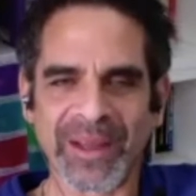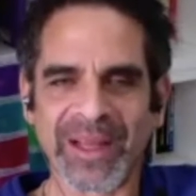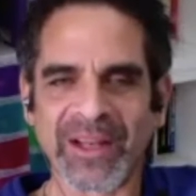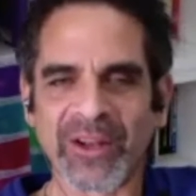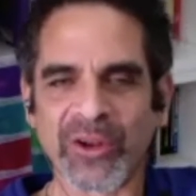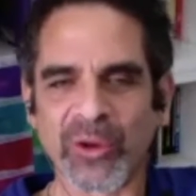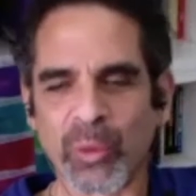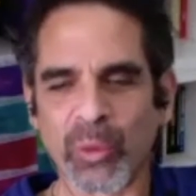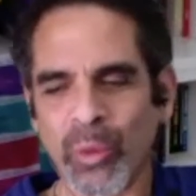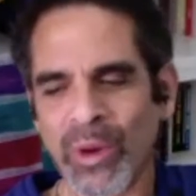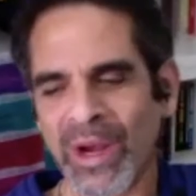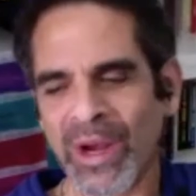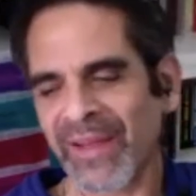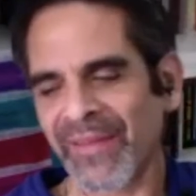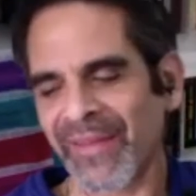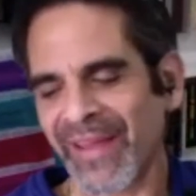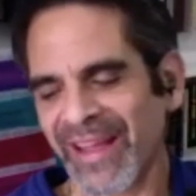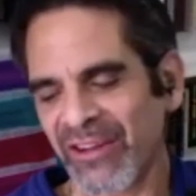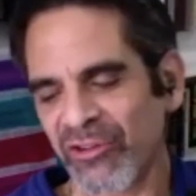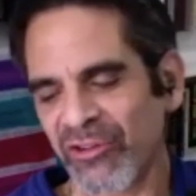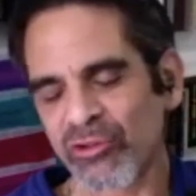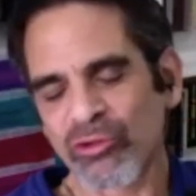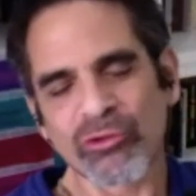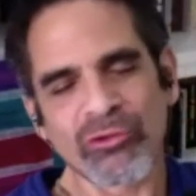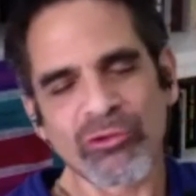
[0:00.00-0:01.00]
the way
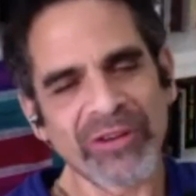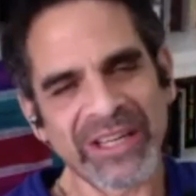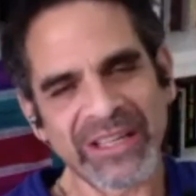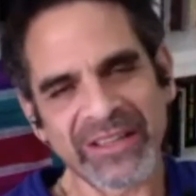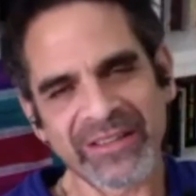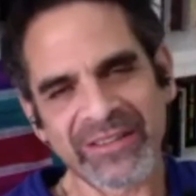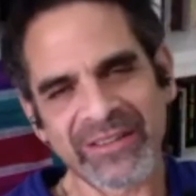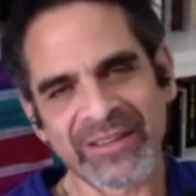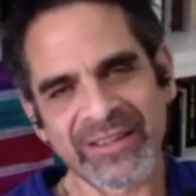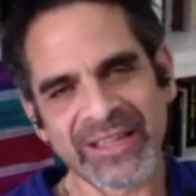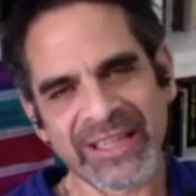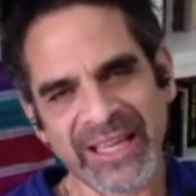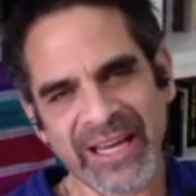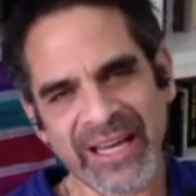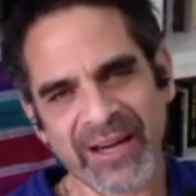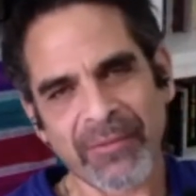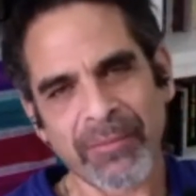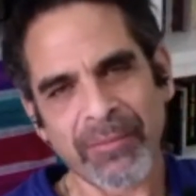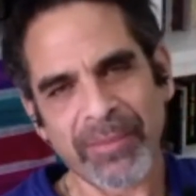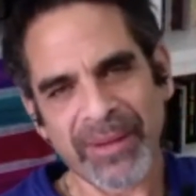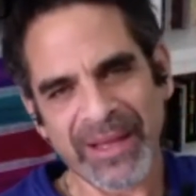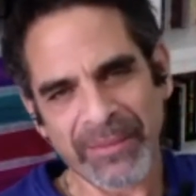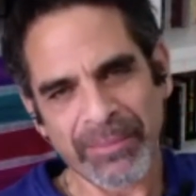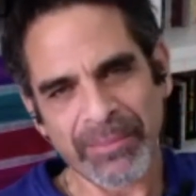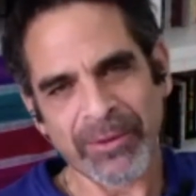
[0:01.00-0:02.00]
they treat the
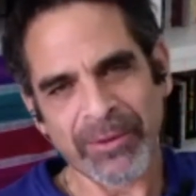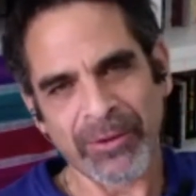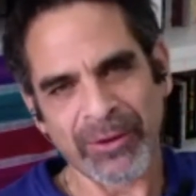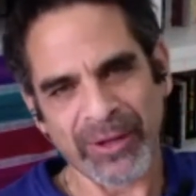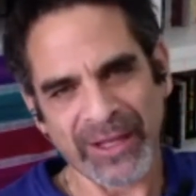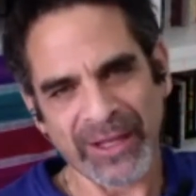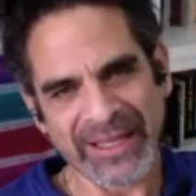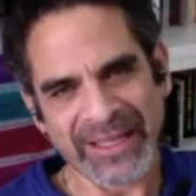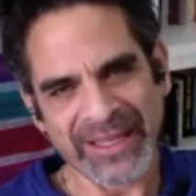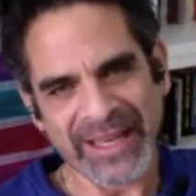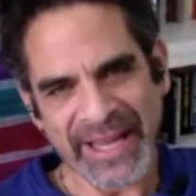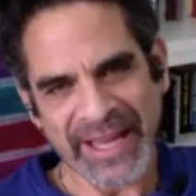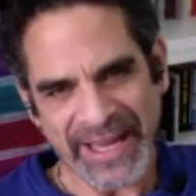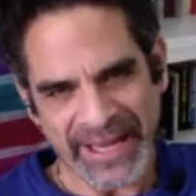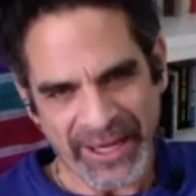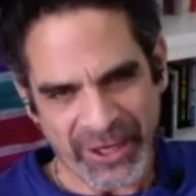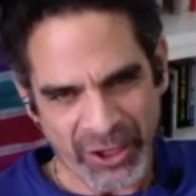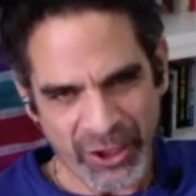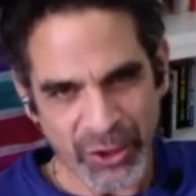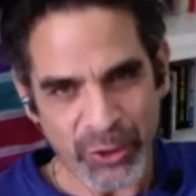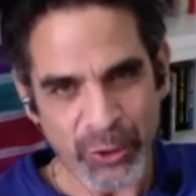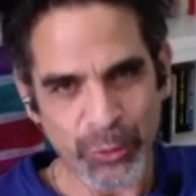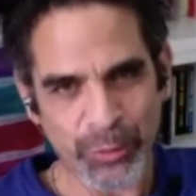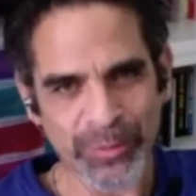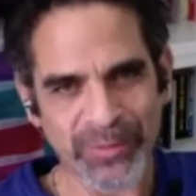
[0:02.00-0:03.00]
young people in their
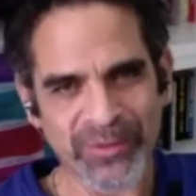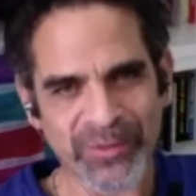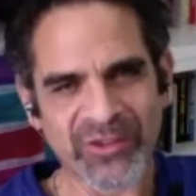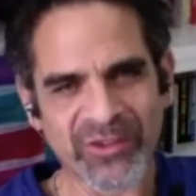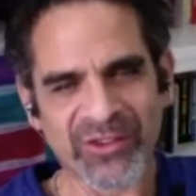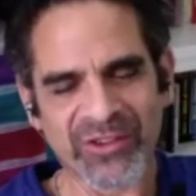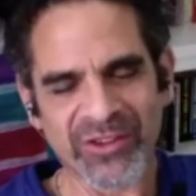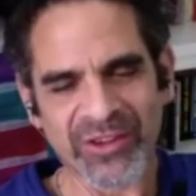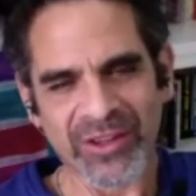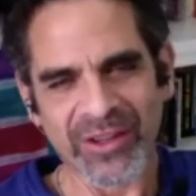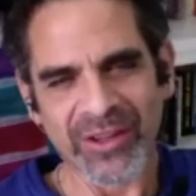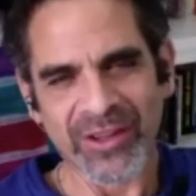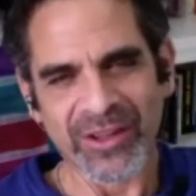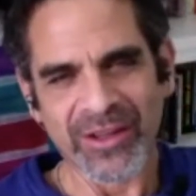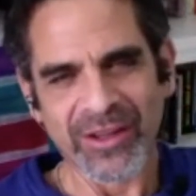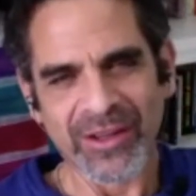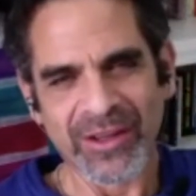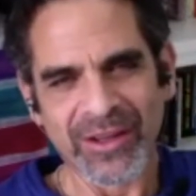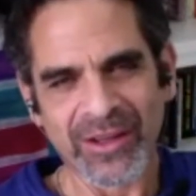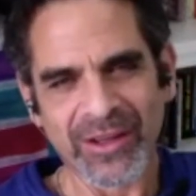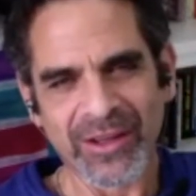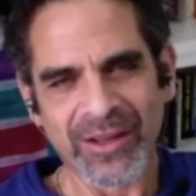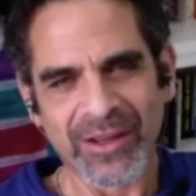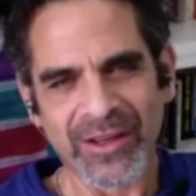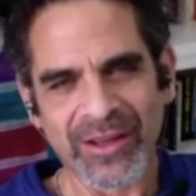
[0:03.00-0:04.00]
homes
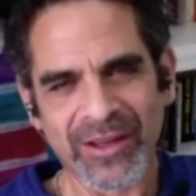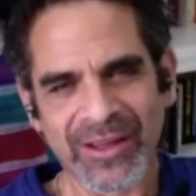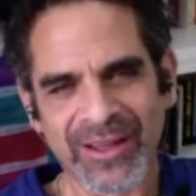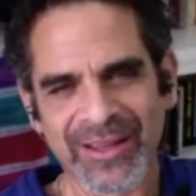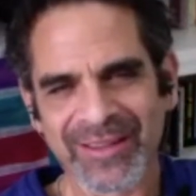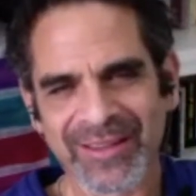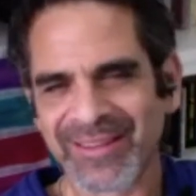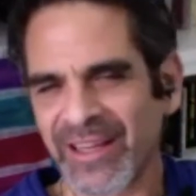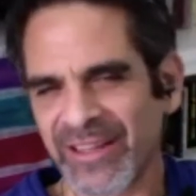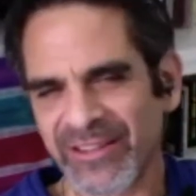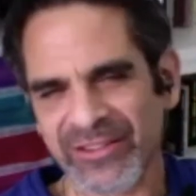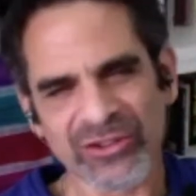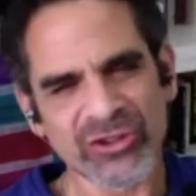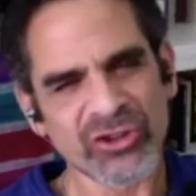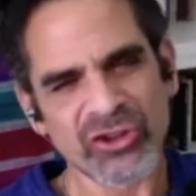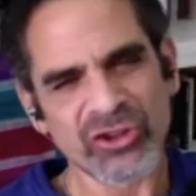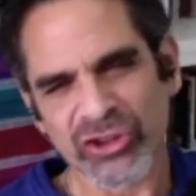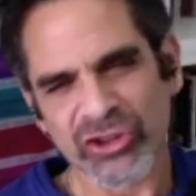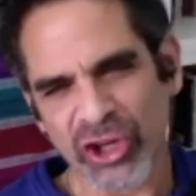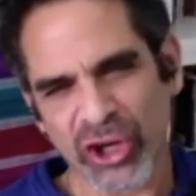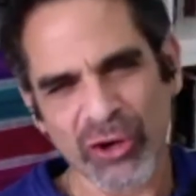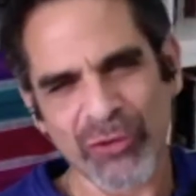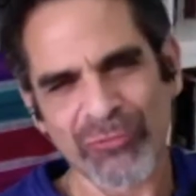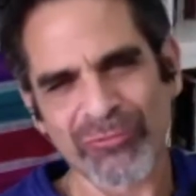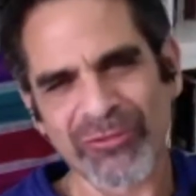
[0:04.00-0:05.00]
doesn't
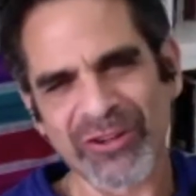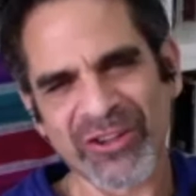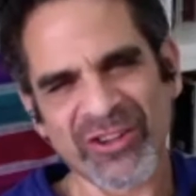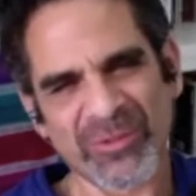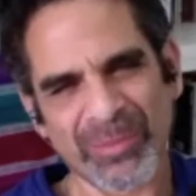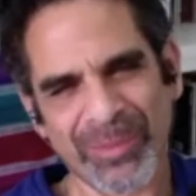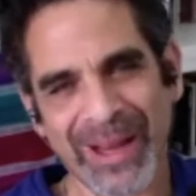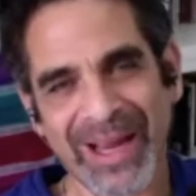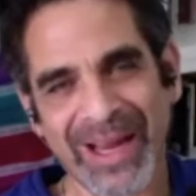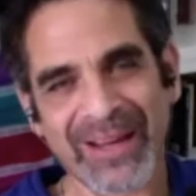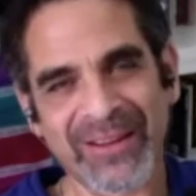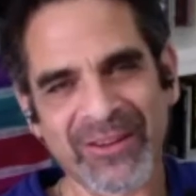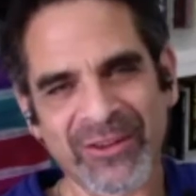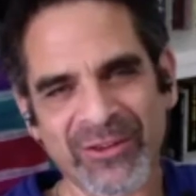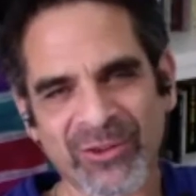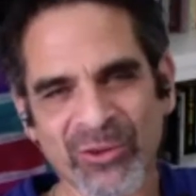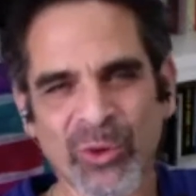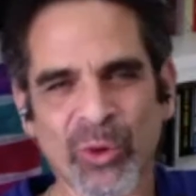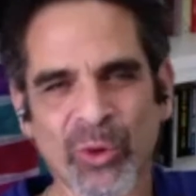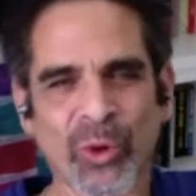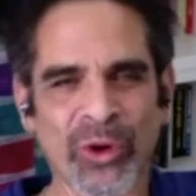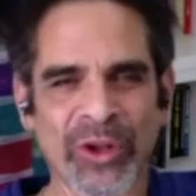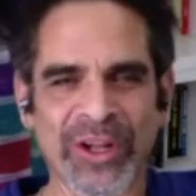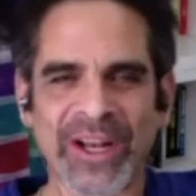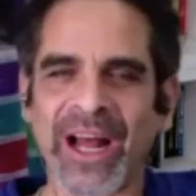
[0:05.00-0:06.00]
show respect at
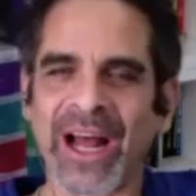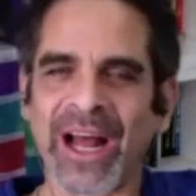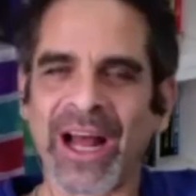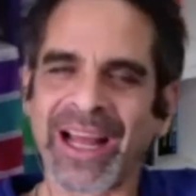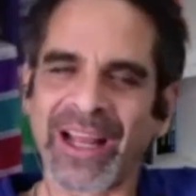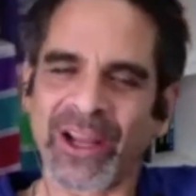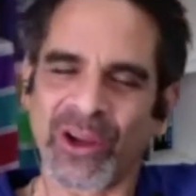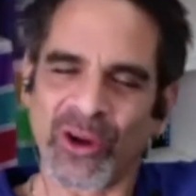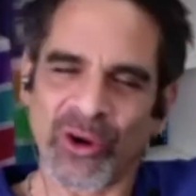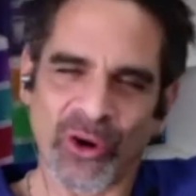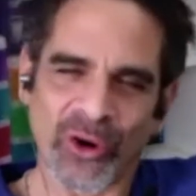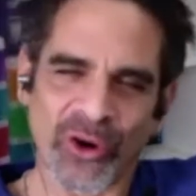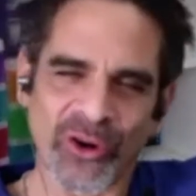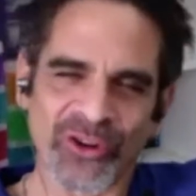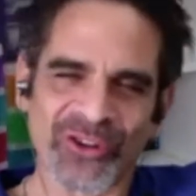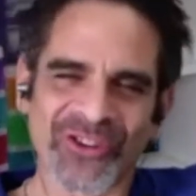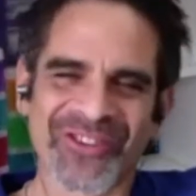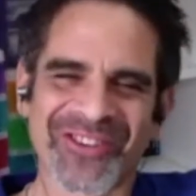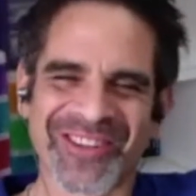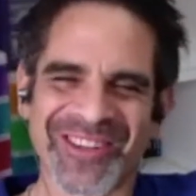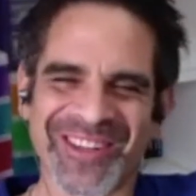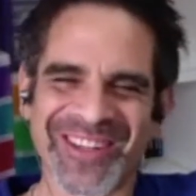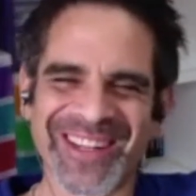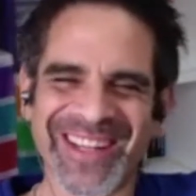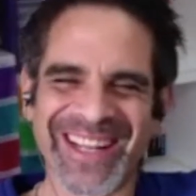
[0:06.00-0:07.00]
all. And I
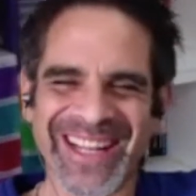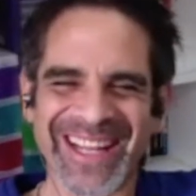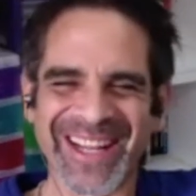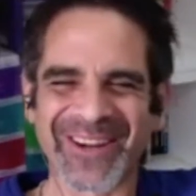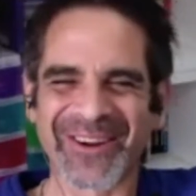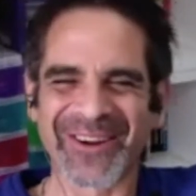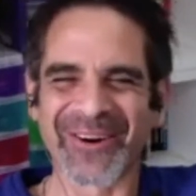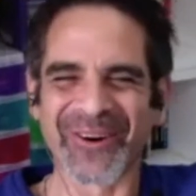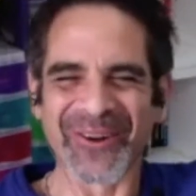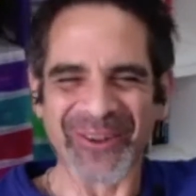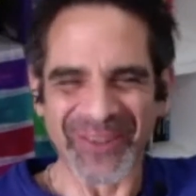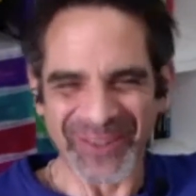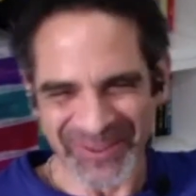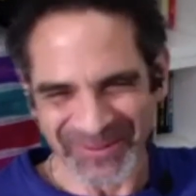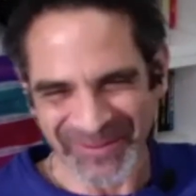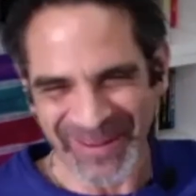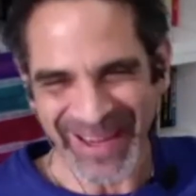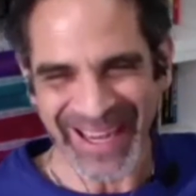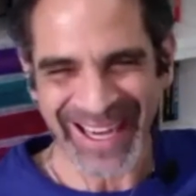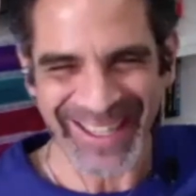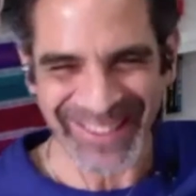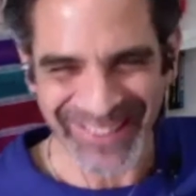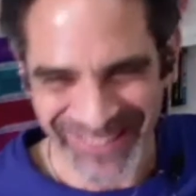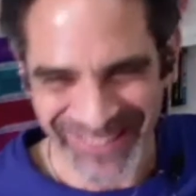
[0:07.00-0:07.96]
constantly call them out